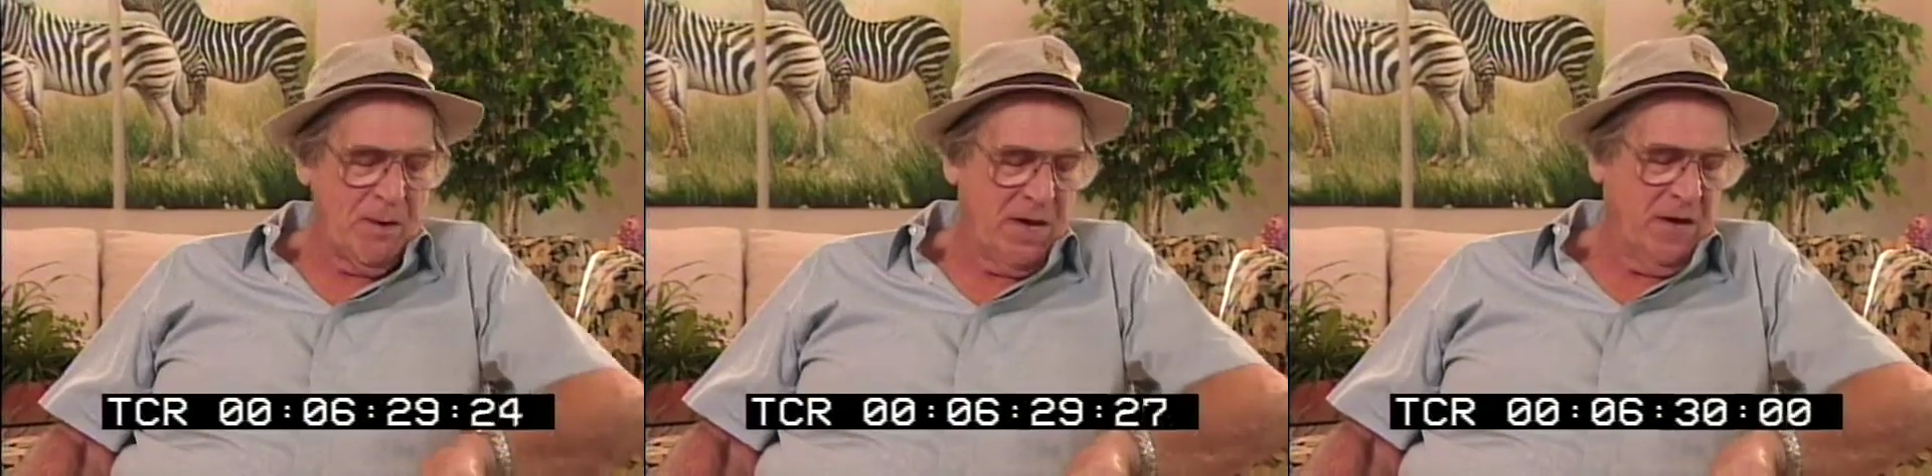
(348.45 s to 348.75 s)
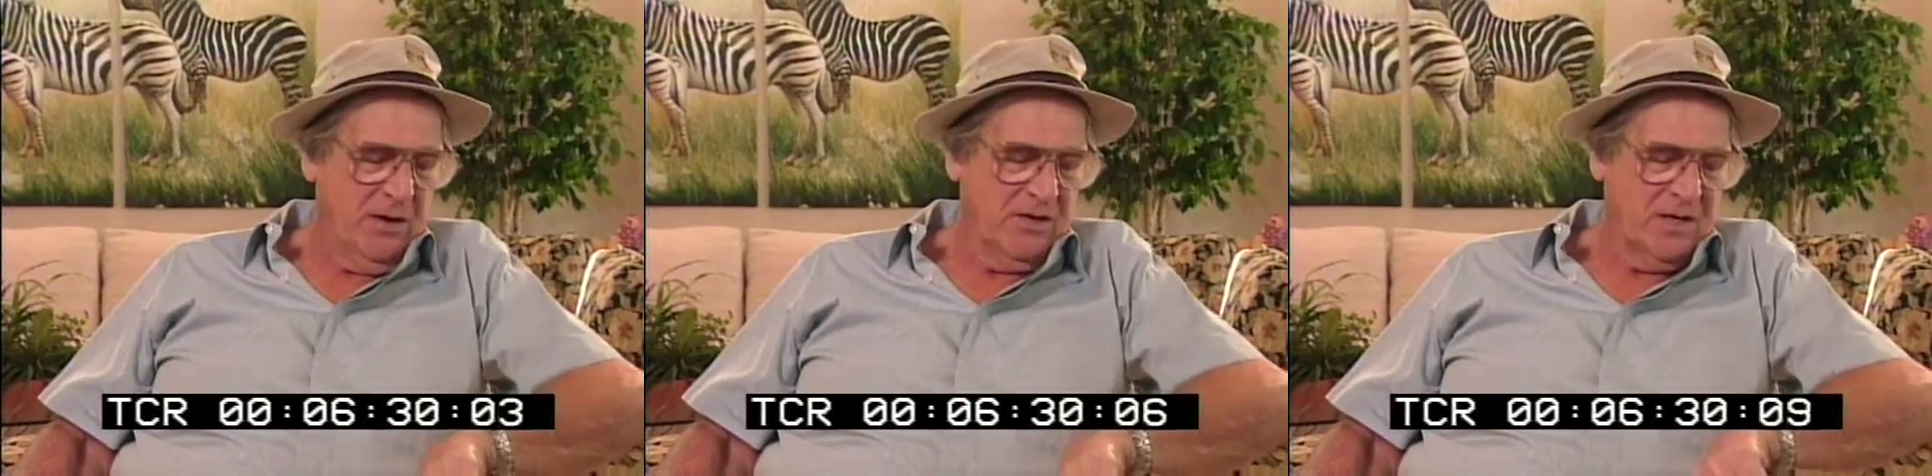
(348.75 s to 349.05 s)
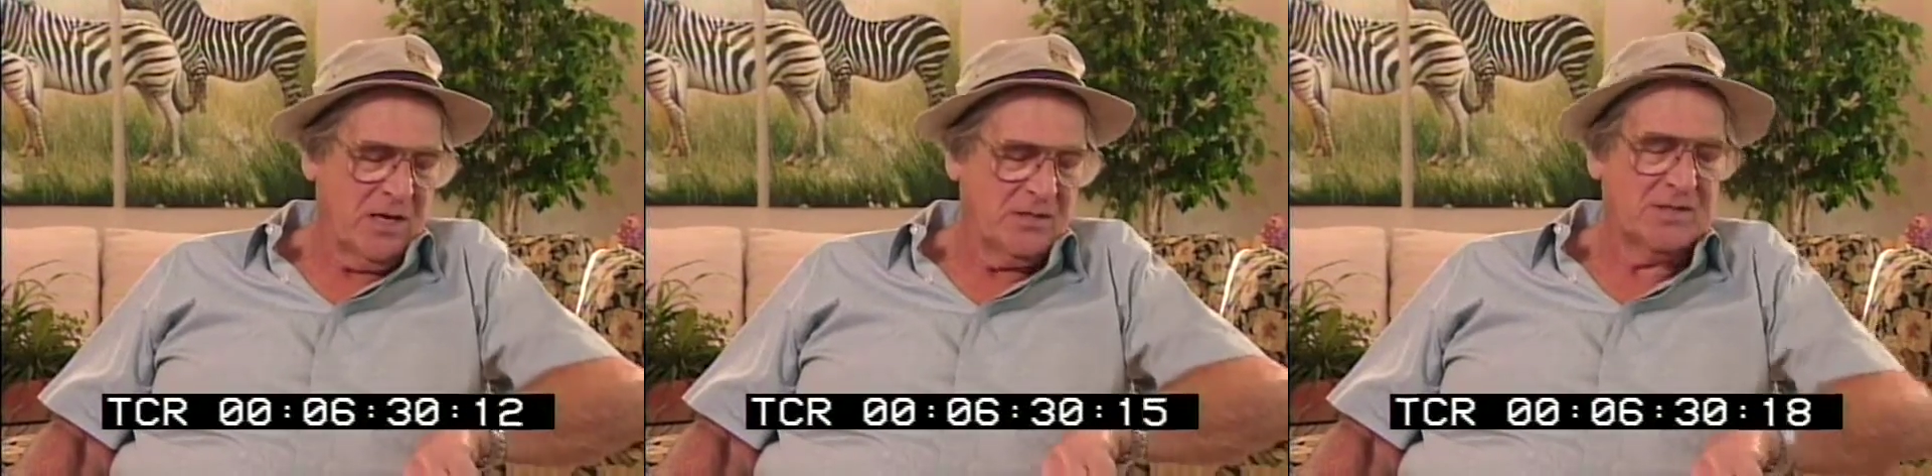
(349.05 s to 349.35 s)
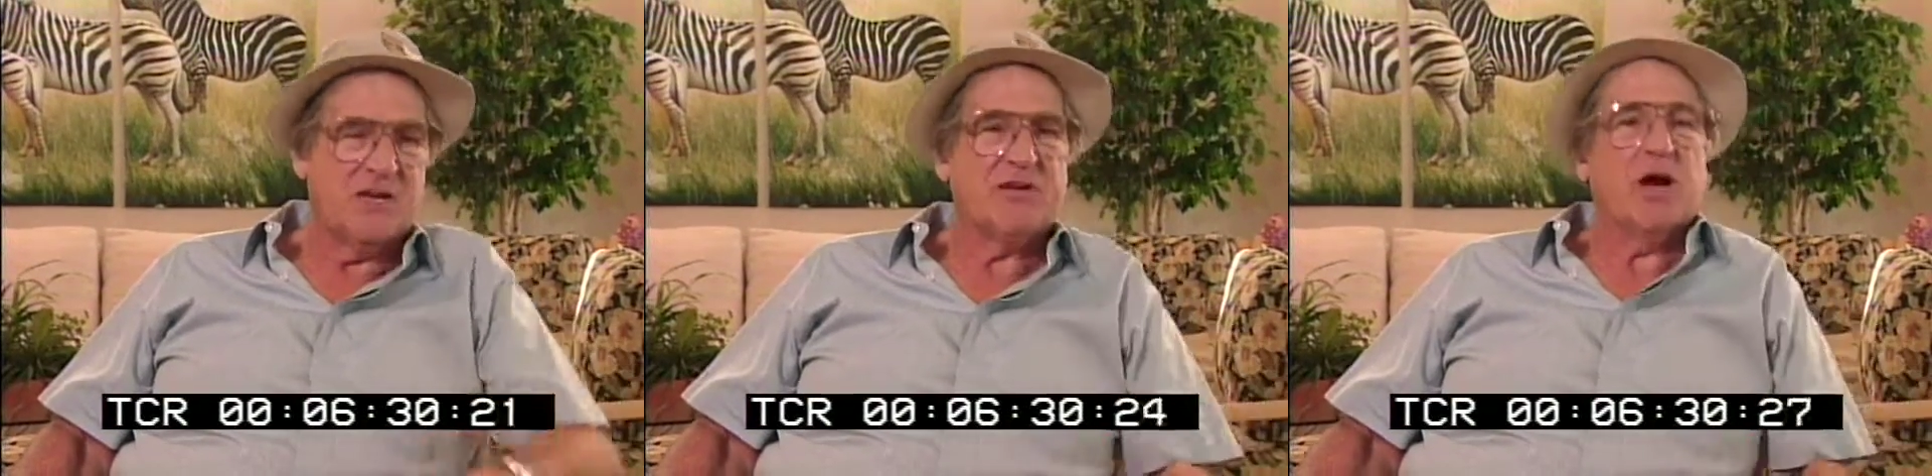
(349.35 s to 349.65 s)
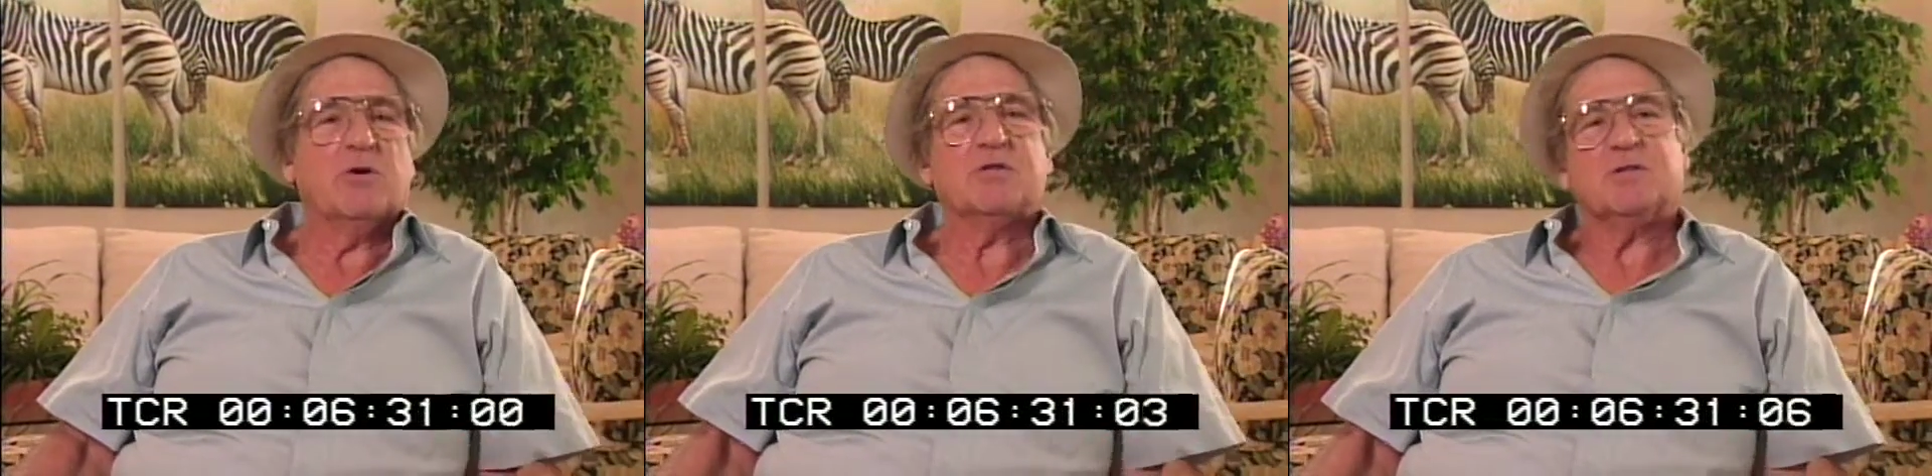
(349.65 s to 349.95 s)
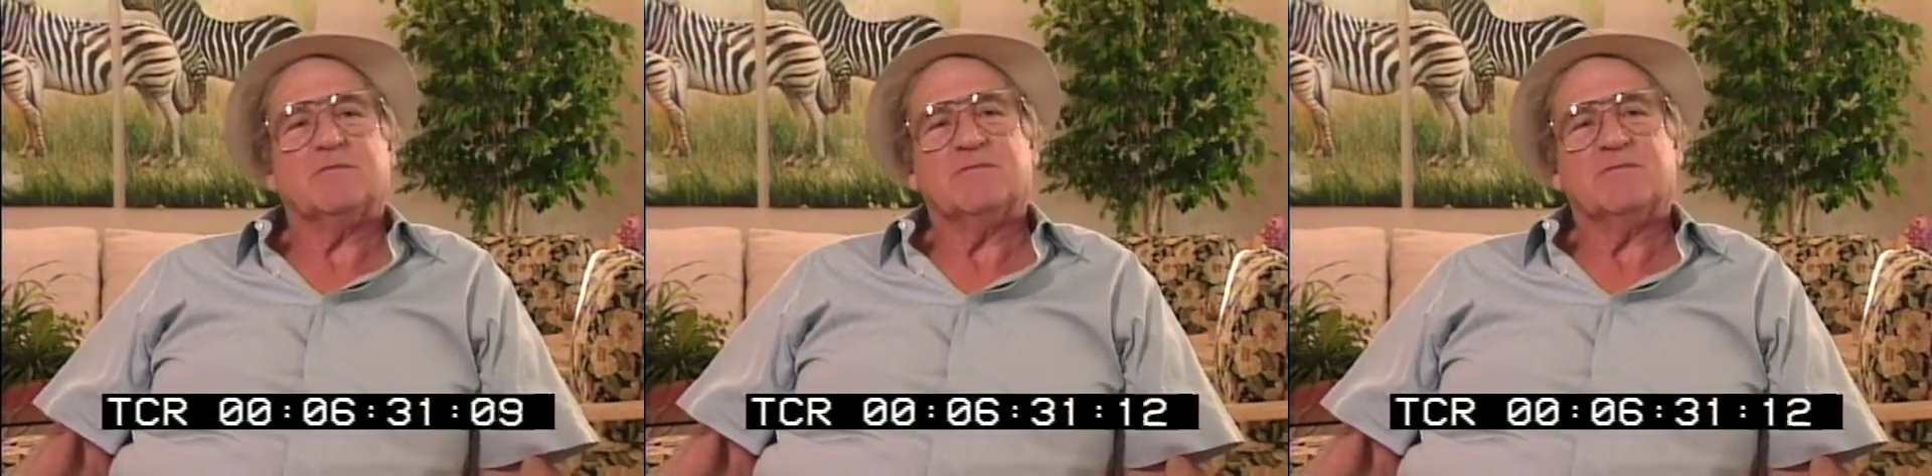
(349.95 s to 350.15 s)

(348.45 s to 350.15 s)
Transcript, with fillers: be here in seven hours.